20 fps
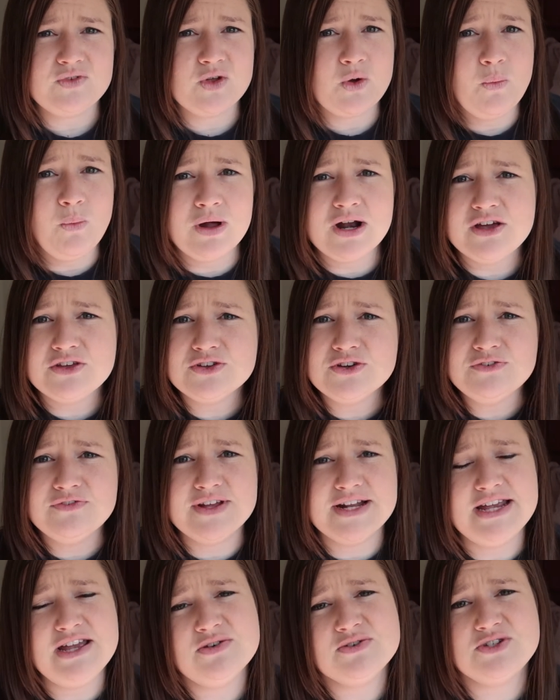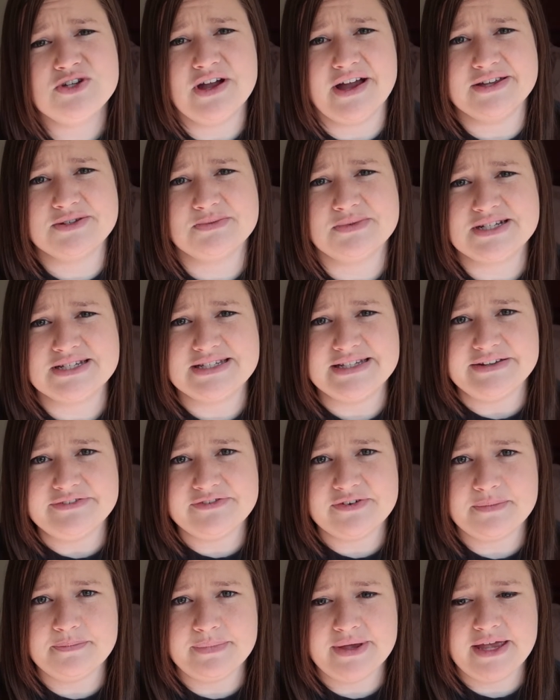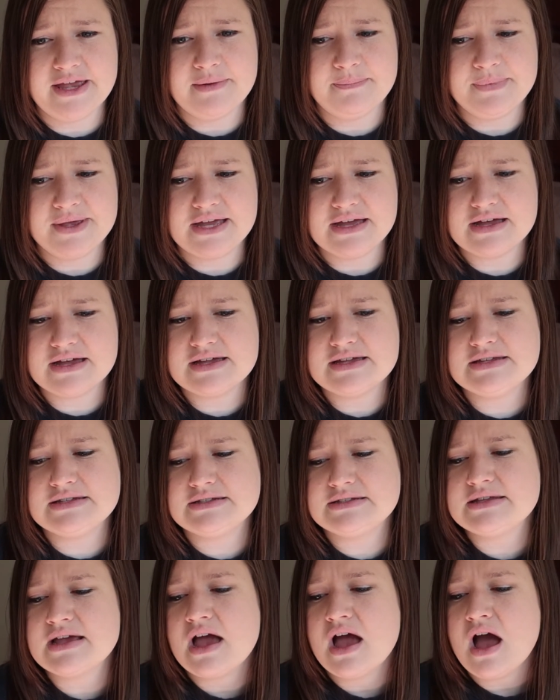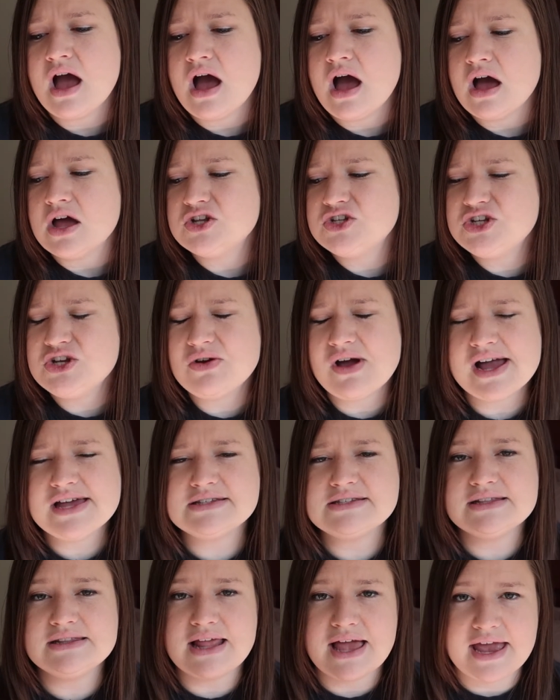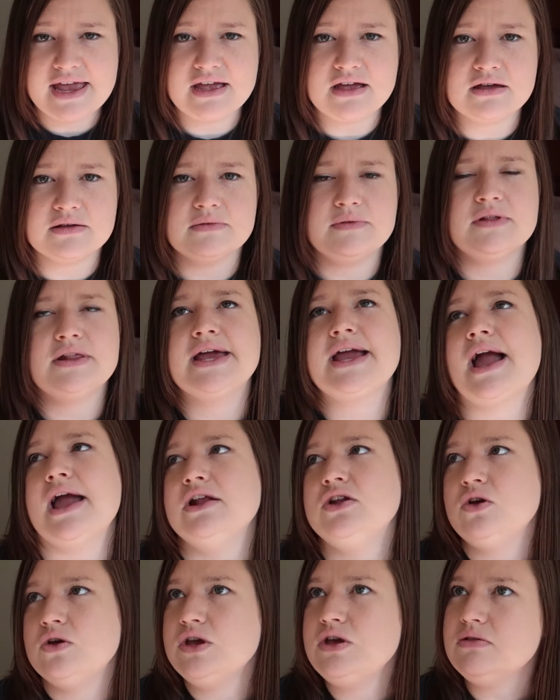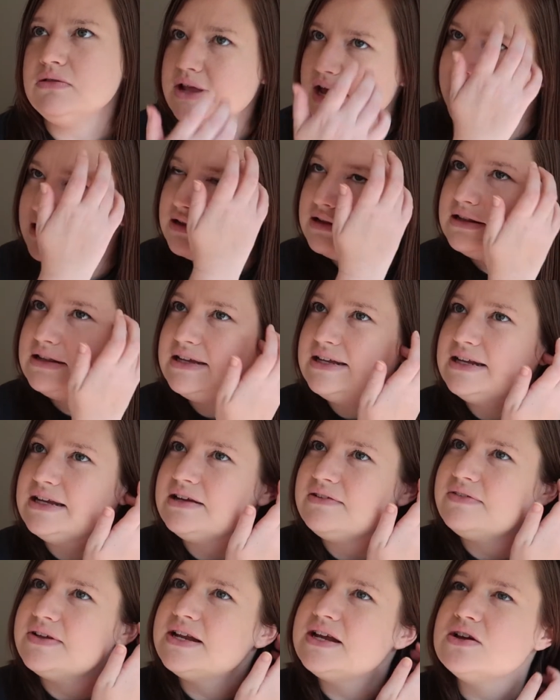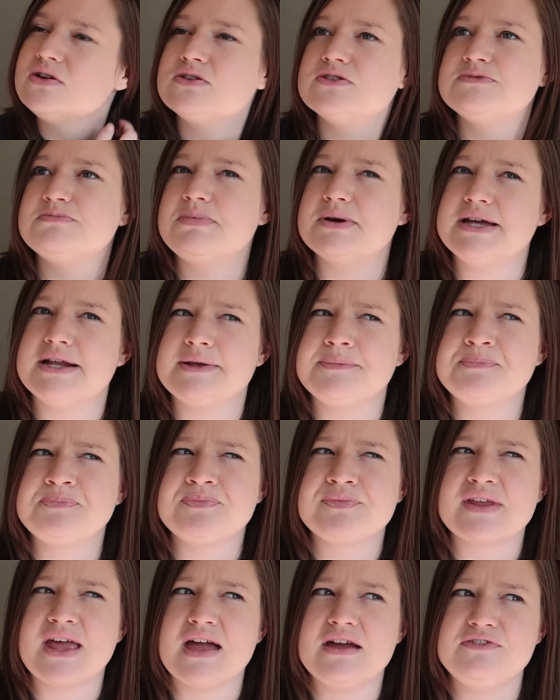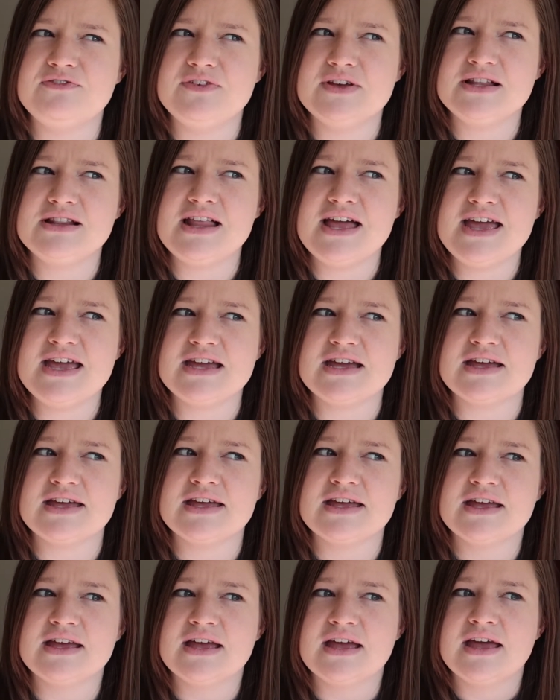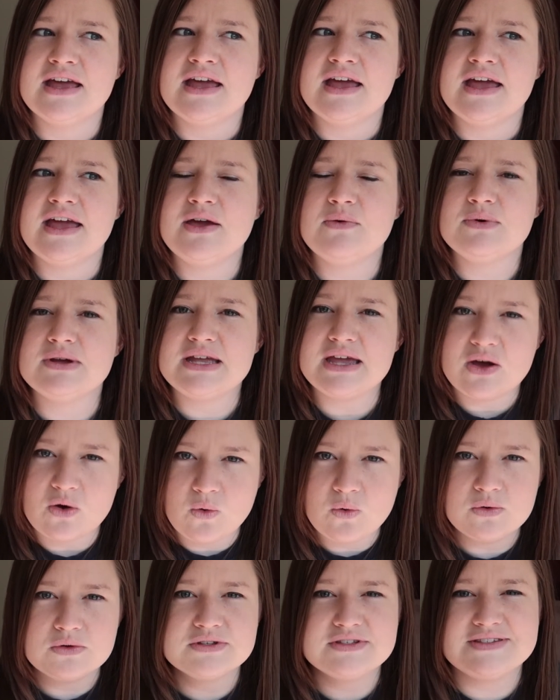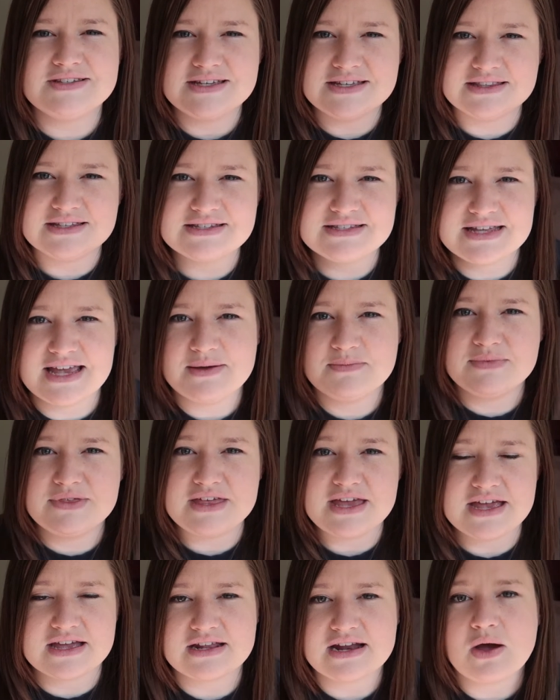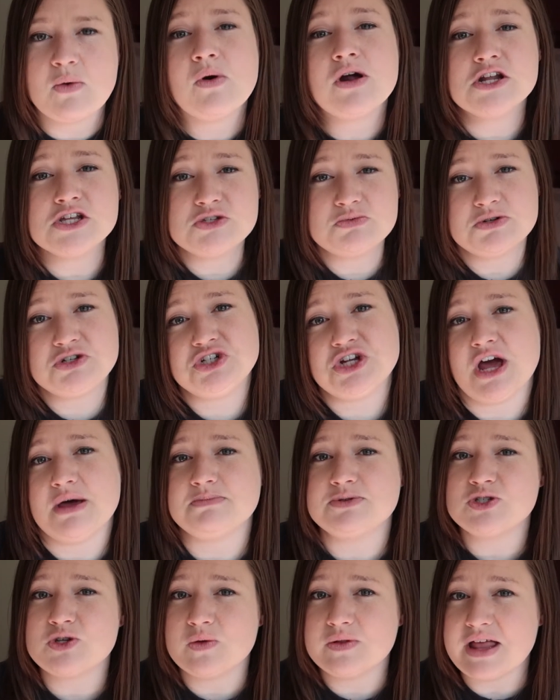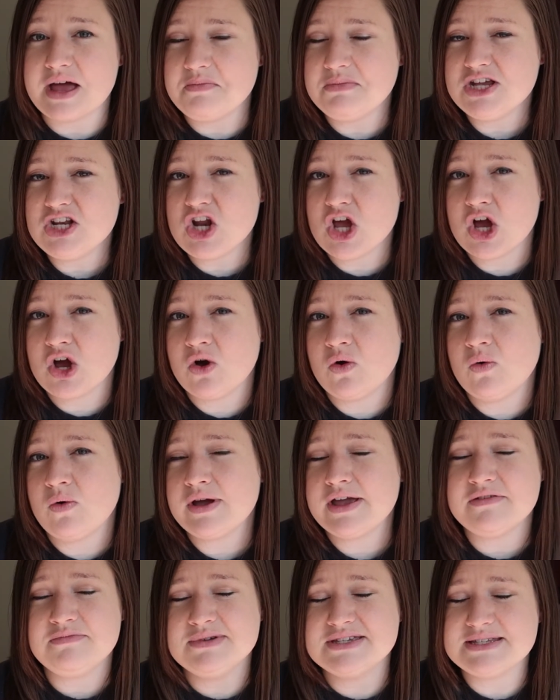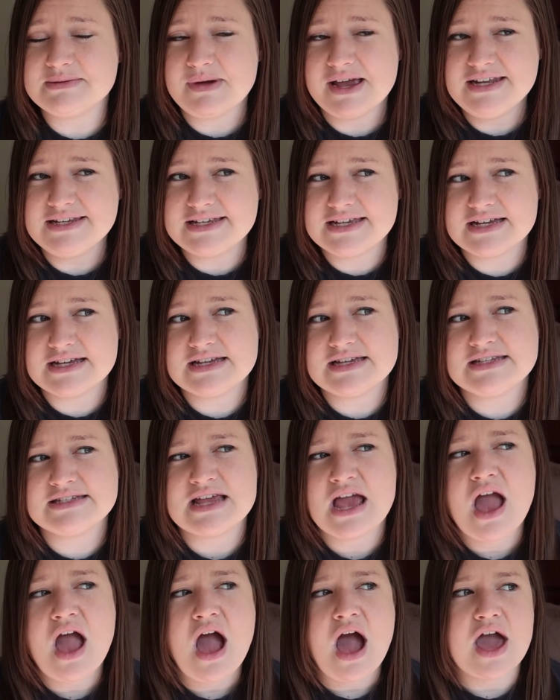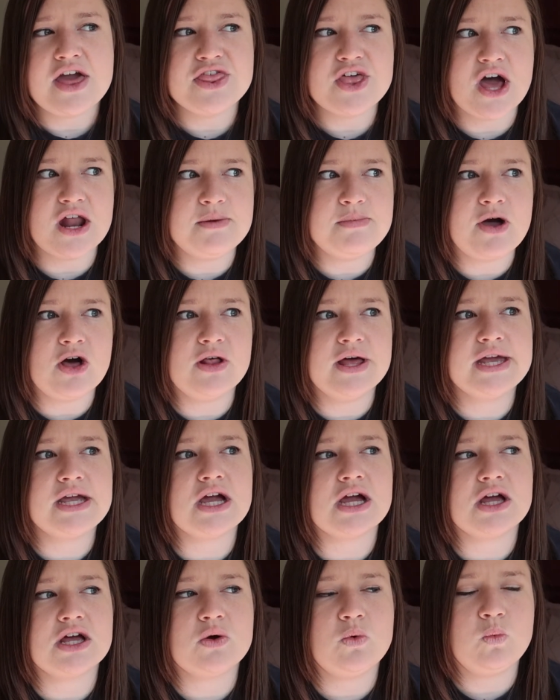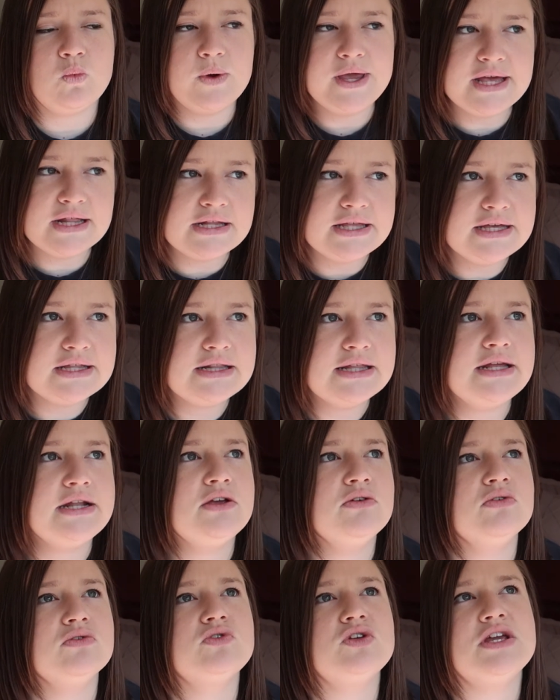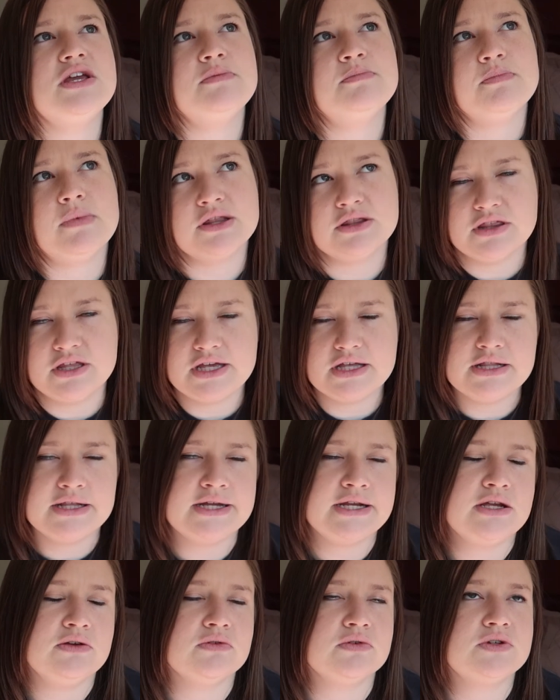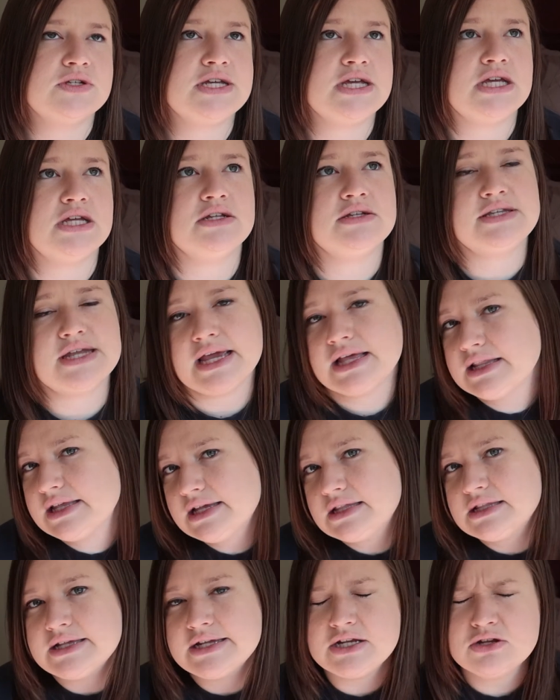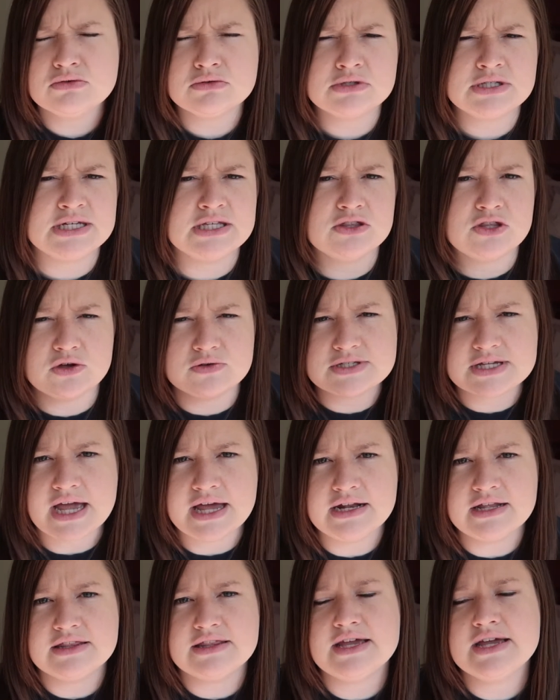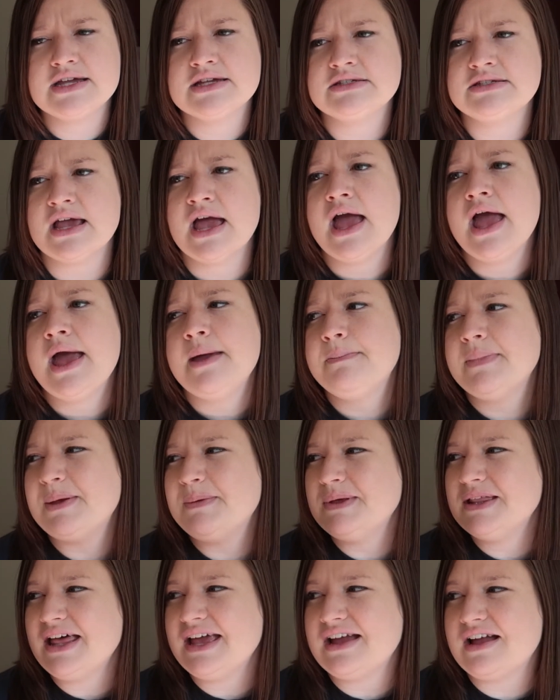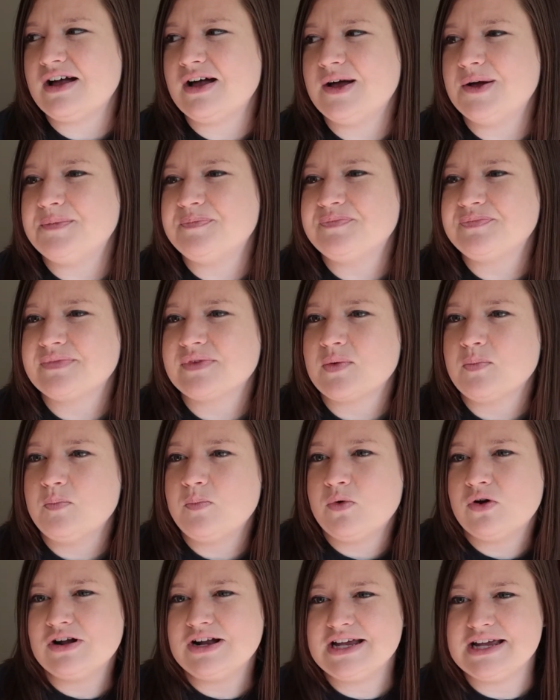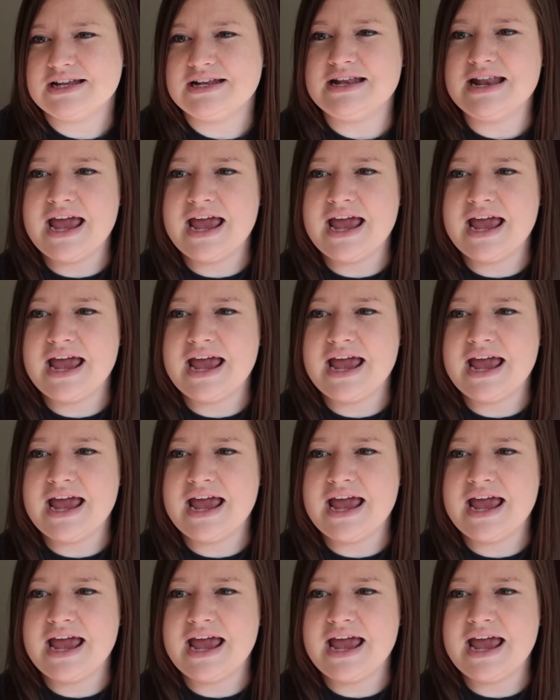what other videos you guys want to see from me, because do you guys like I know you like cleaning videos, but I feel like it would get old seeing the same thing and I want to switch it up. So let me know, give me some ideas. I thought about like weekly cleaning routine, monthly cleaning routine, daily cleaning routine, those kind of things. Maybe like a morning and